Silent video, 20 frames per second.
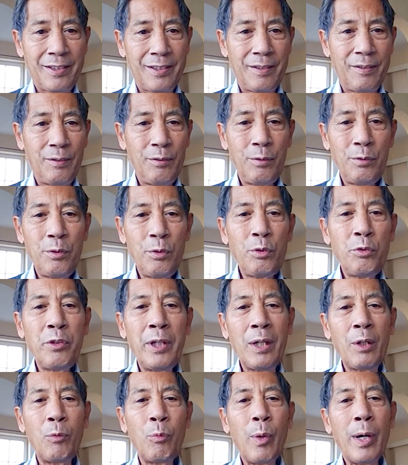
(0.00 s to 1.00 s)
You
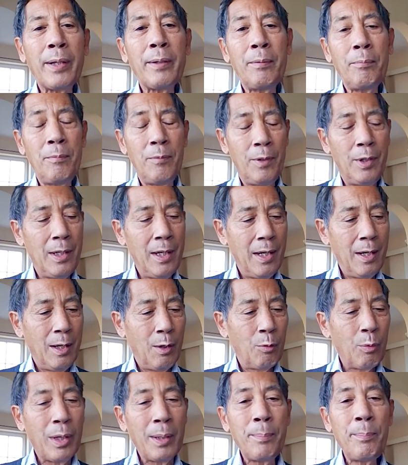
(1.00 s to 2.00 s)
drink one
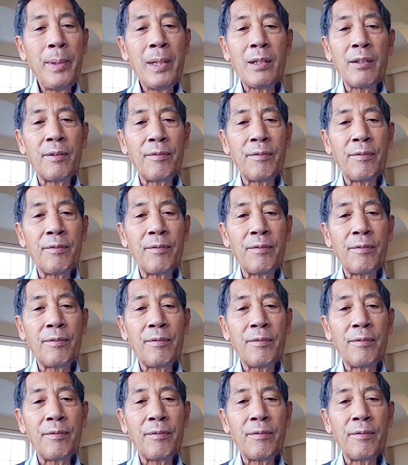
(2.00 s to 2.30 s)
ml